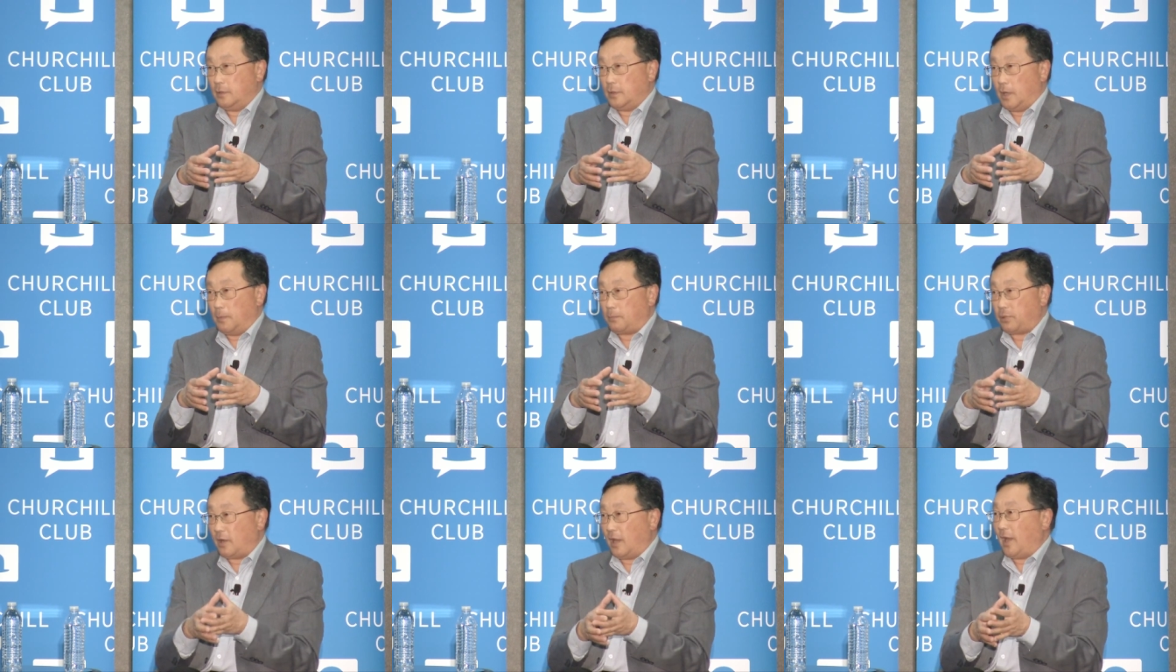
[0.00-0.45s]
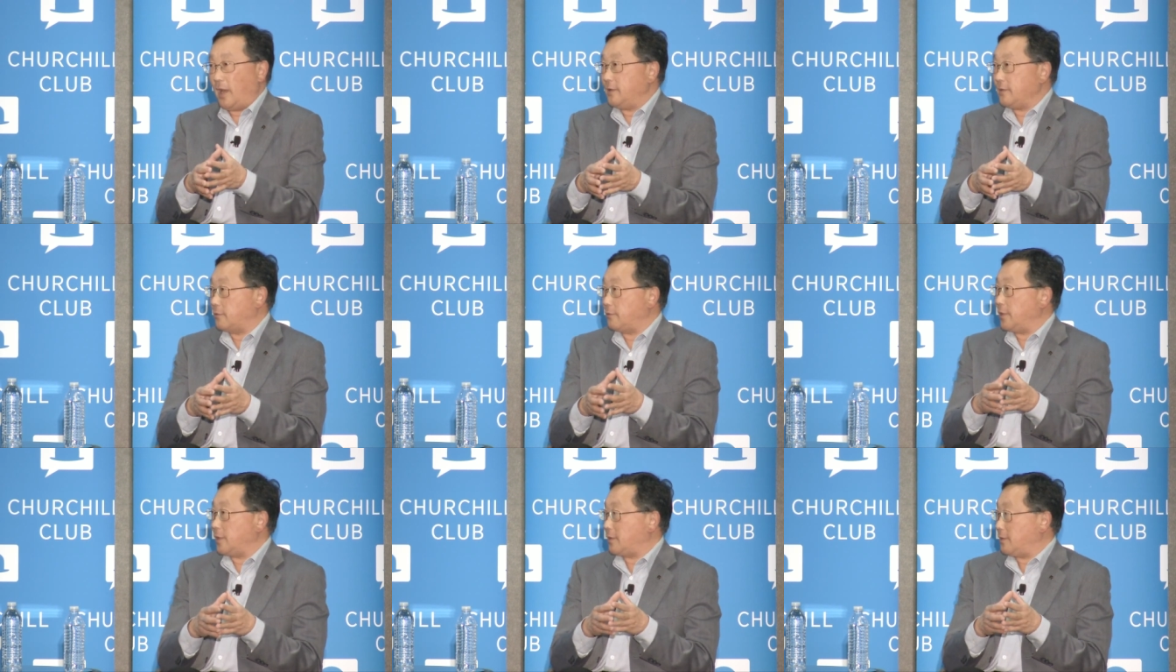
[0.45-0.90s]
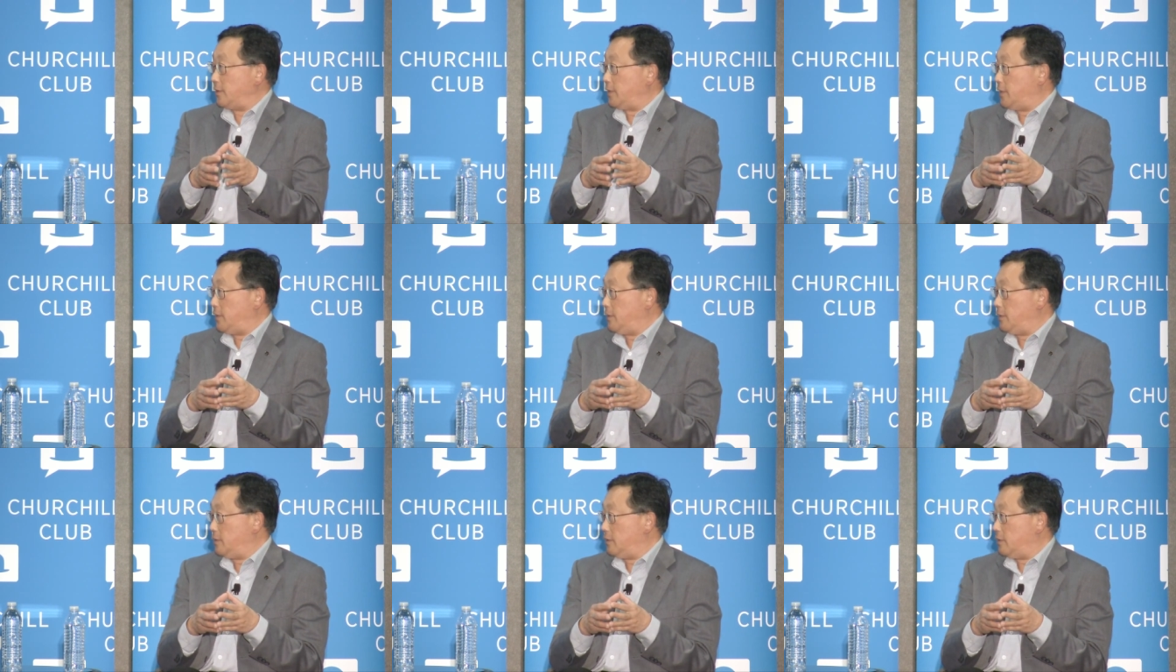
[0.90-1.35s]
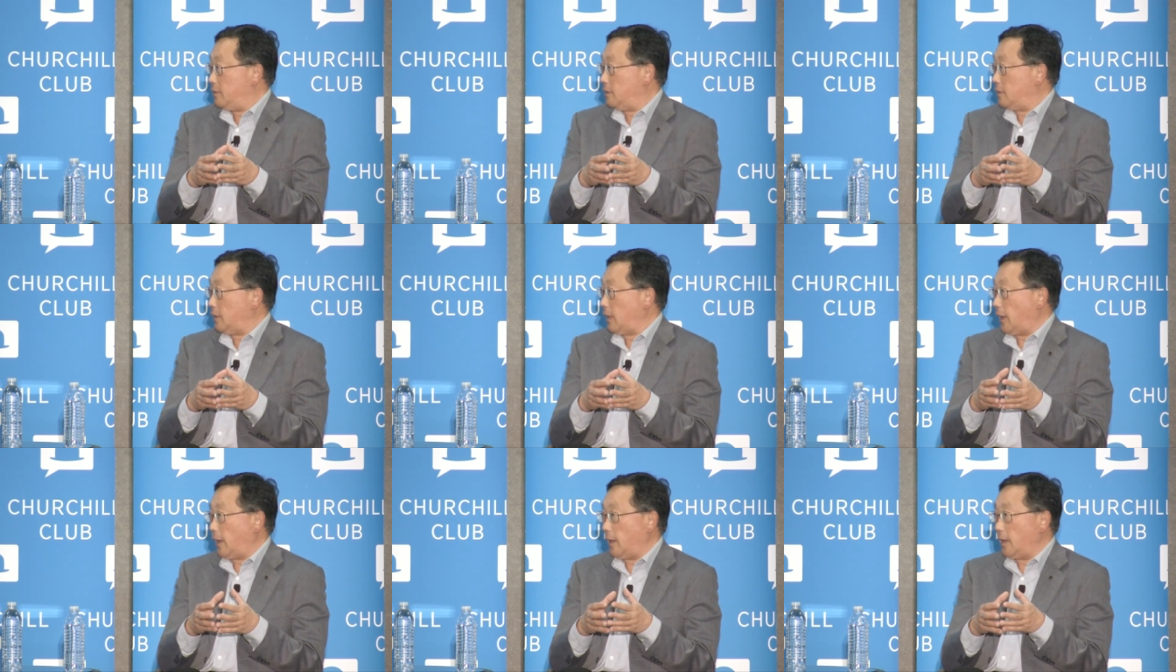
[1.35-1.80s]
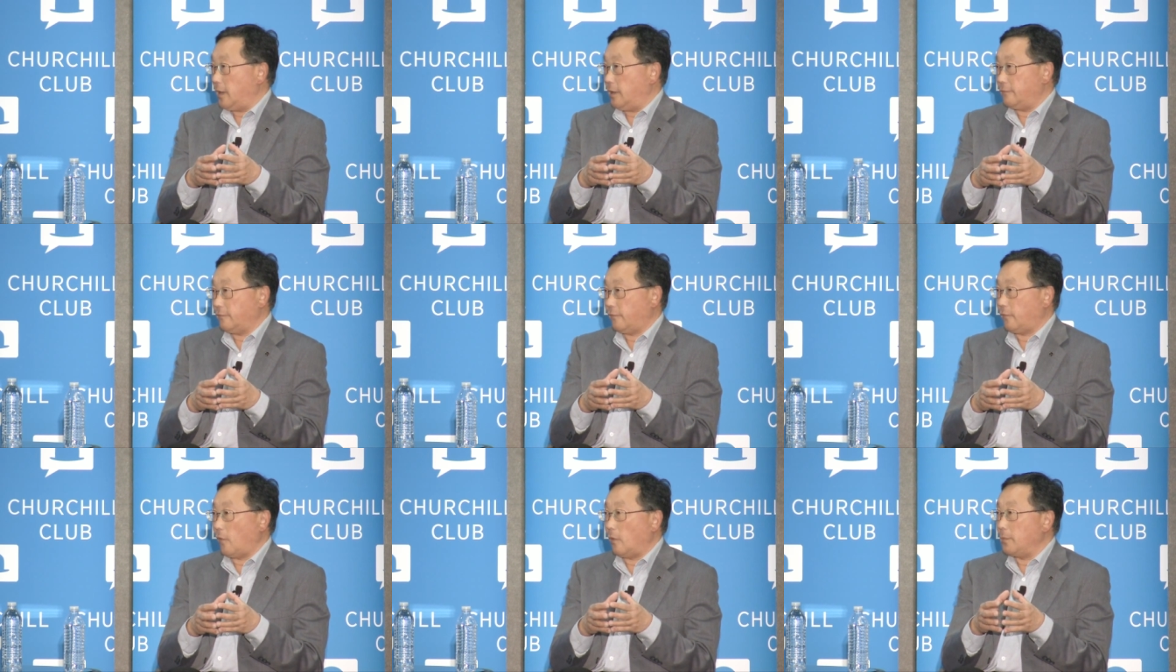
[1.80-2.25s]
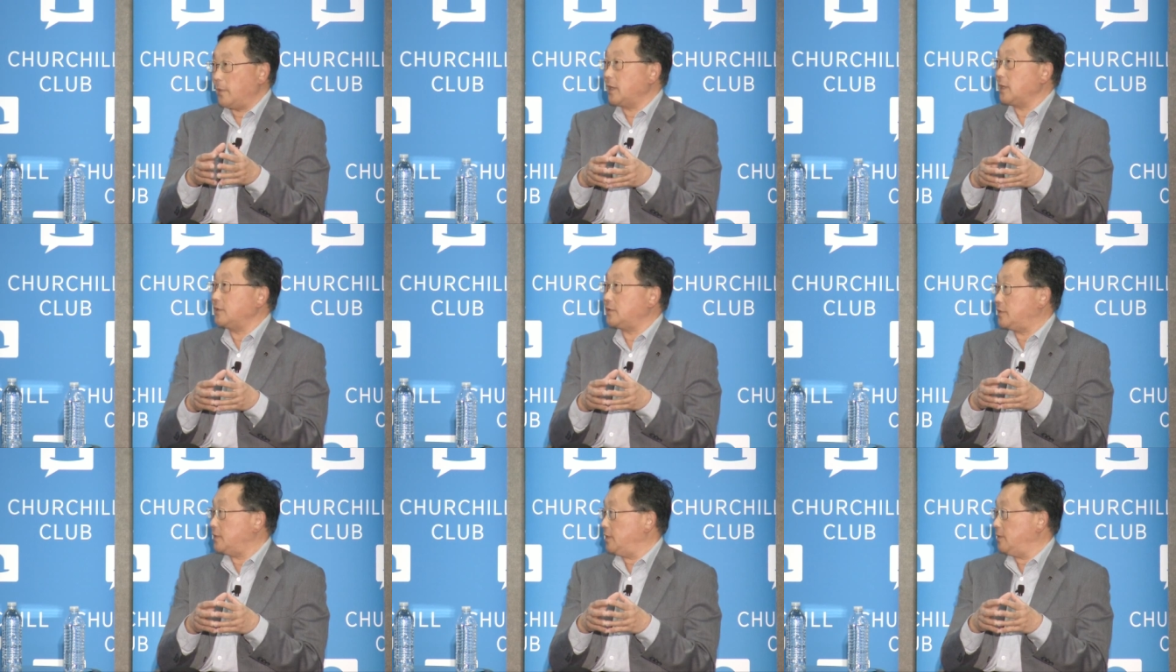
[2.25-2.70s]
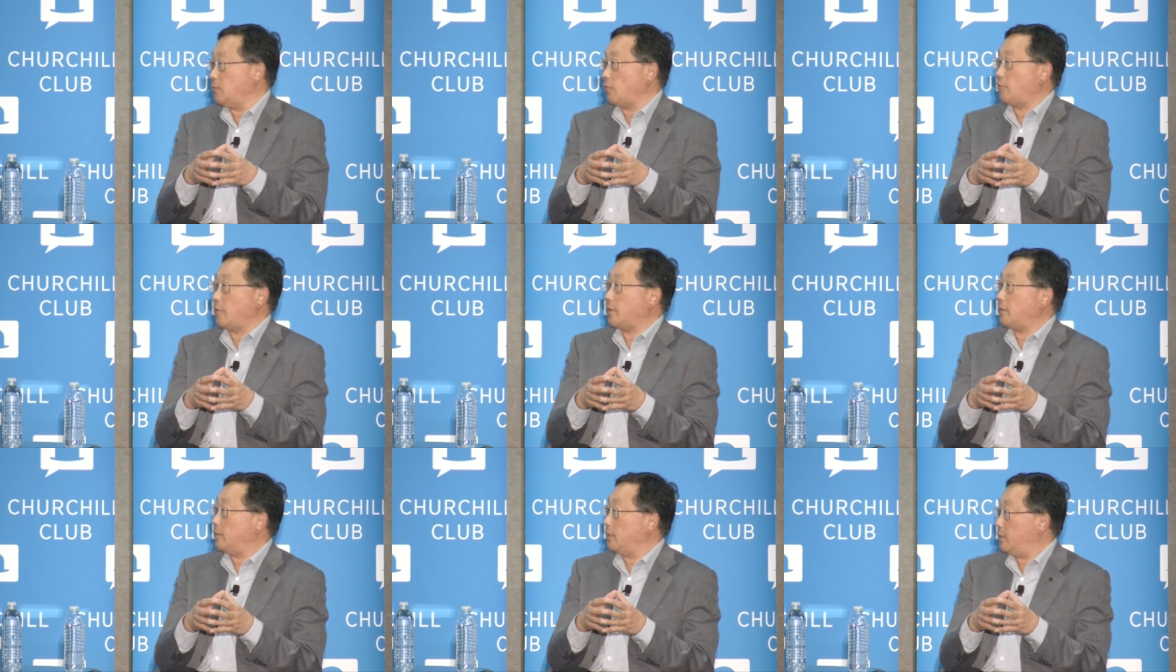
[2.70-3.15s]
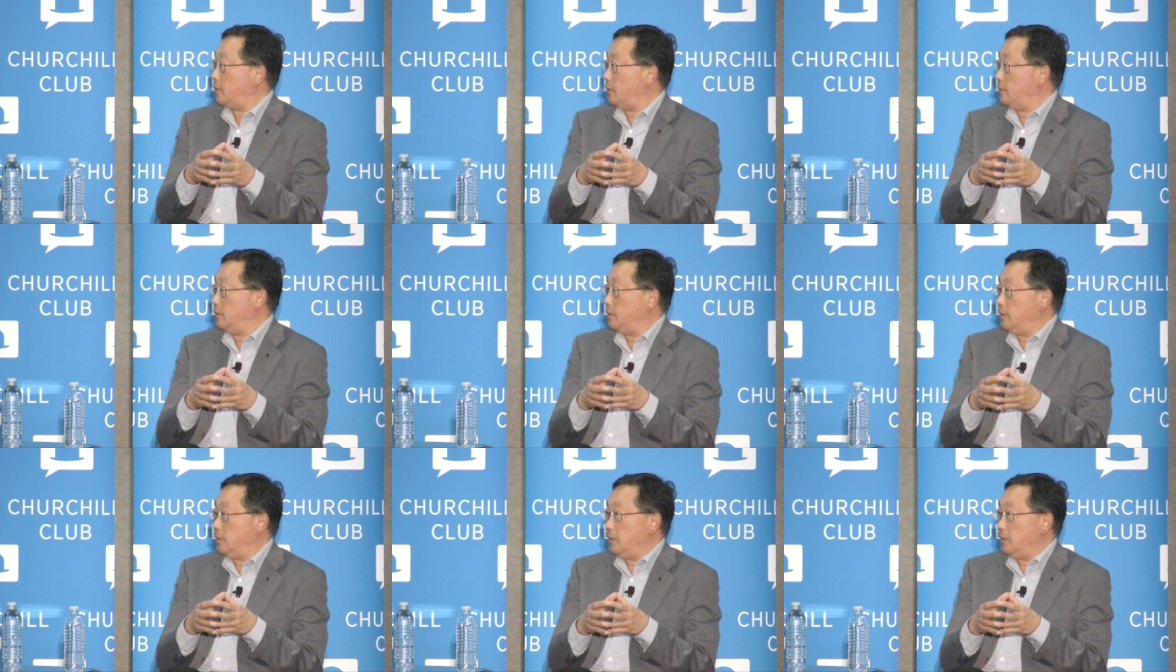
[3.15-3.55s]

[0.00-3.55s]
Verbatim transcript: a plan quickly and forming a team quickly